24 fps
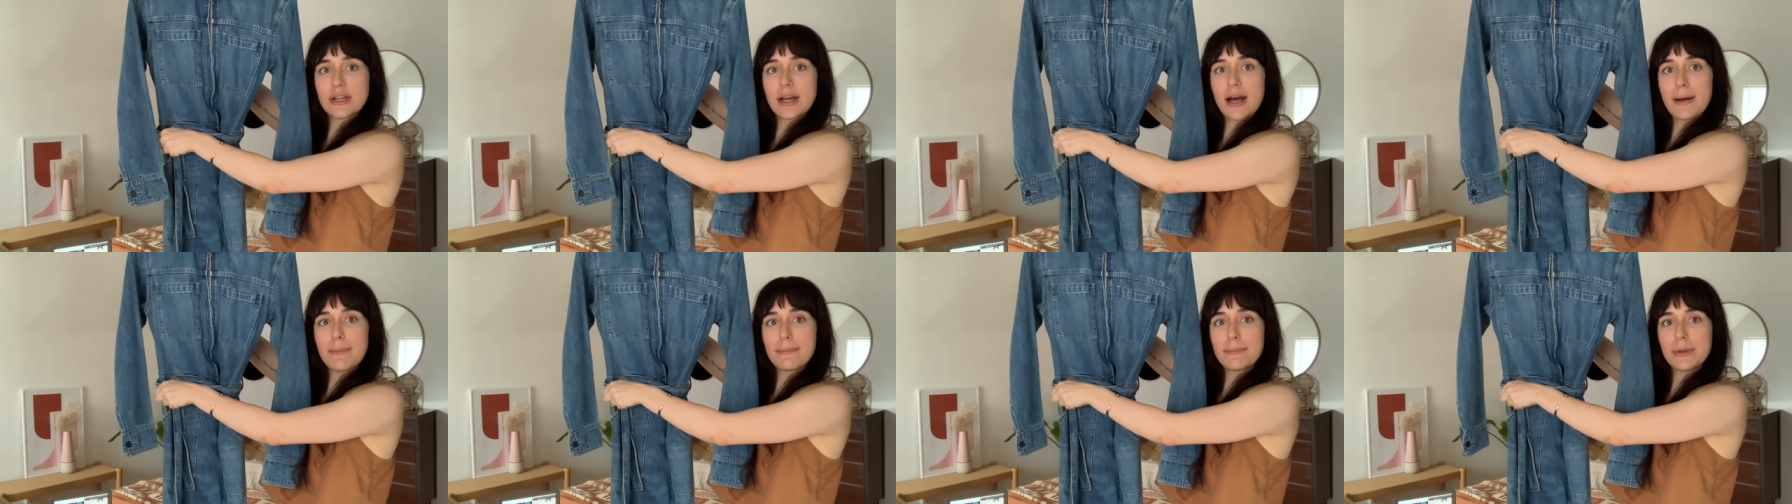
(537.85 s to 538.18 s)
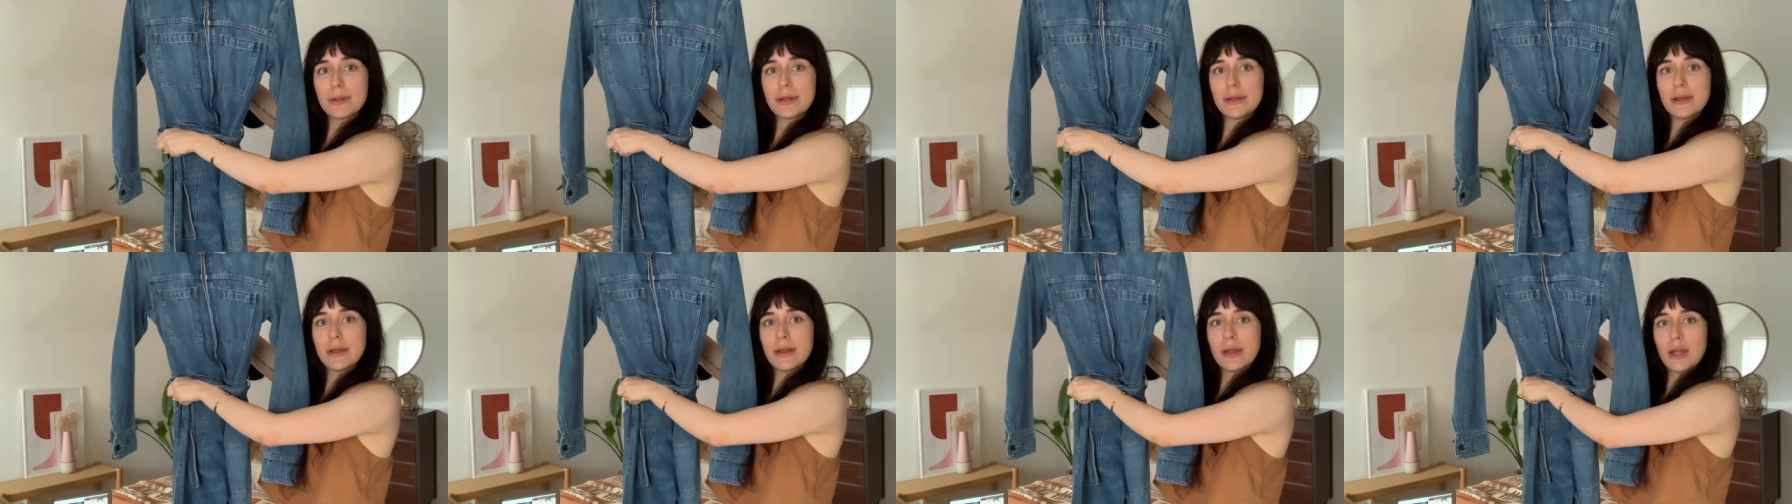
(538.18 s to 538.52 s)
up
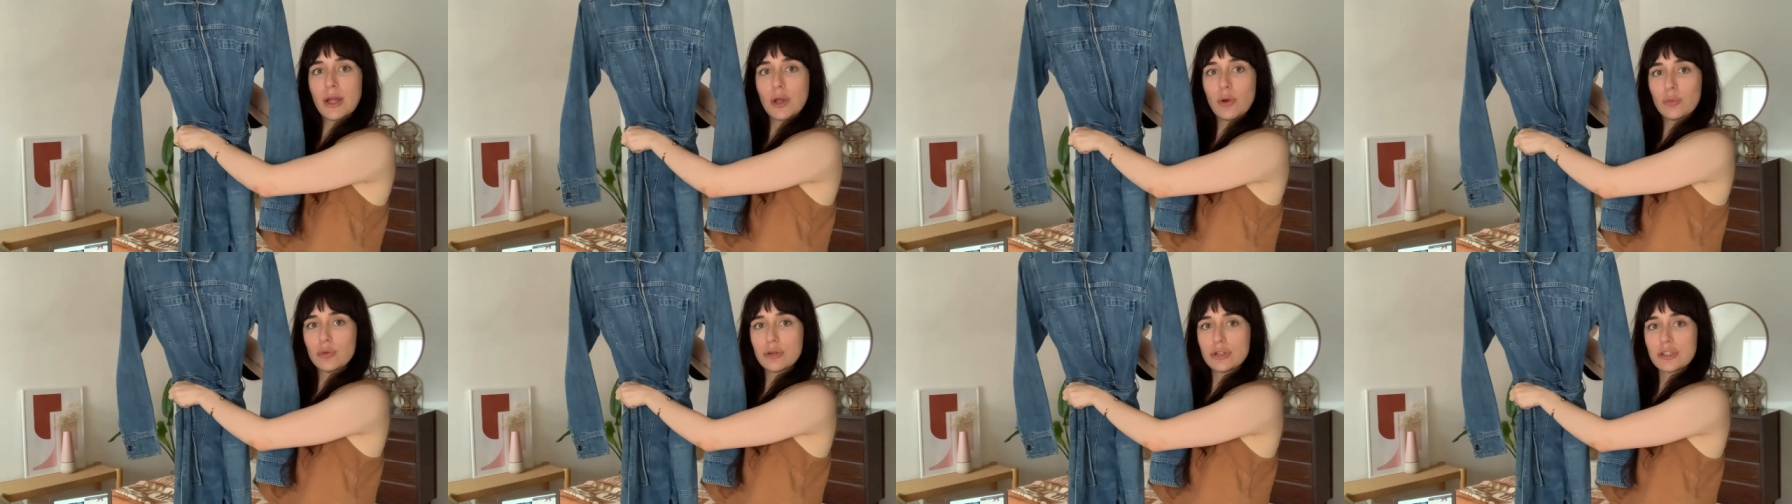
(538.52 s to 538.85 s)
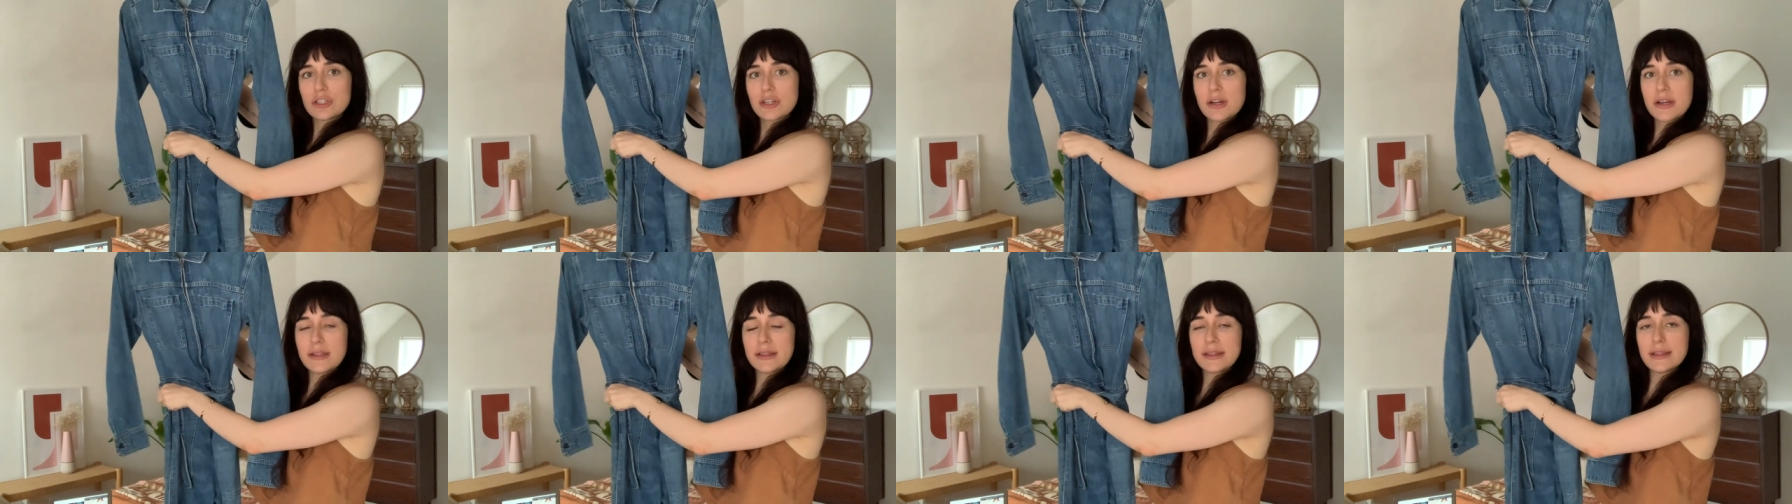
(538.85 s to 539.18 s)
which
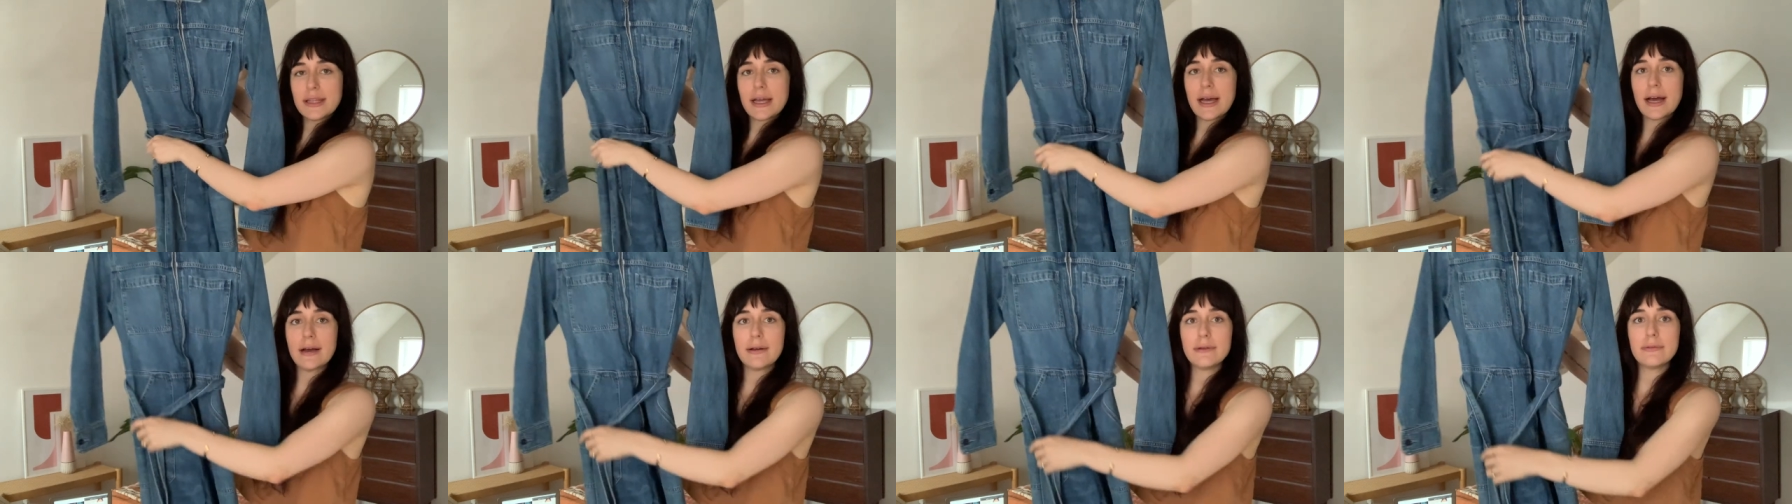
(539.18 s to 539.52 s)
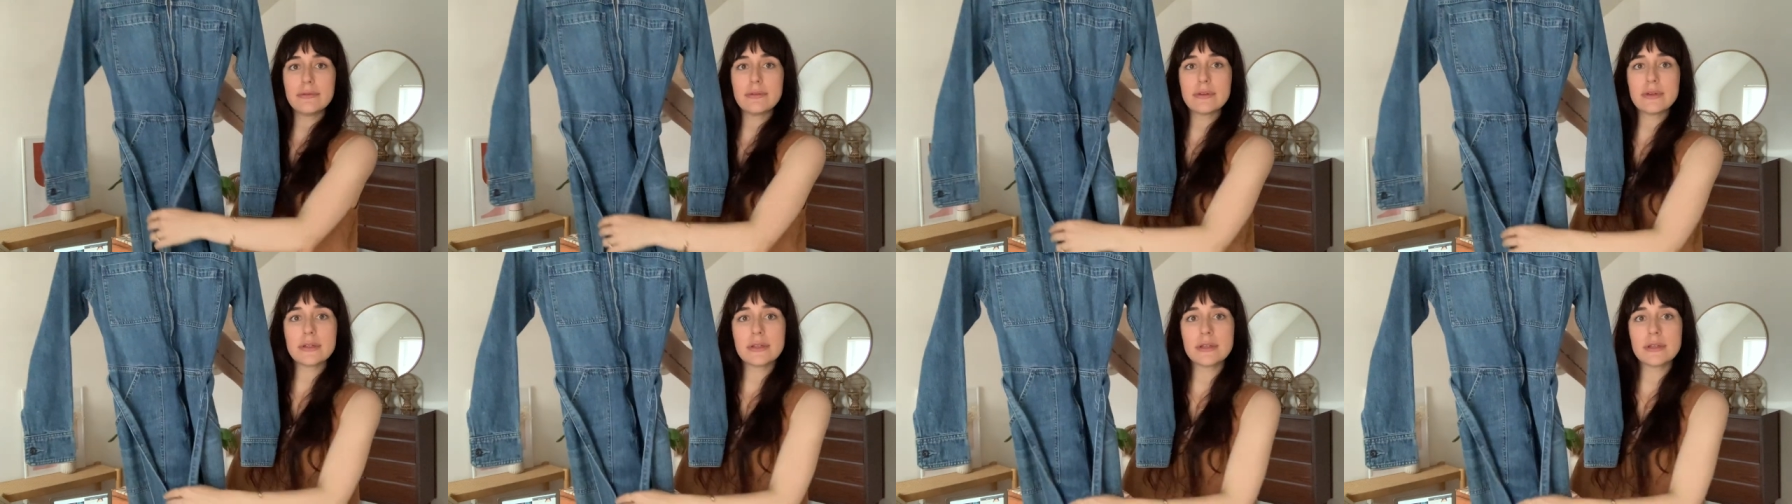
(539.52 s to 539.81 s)
I love.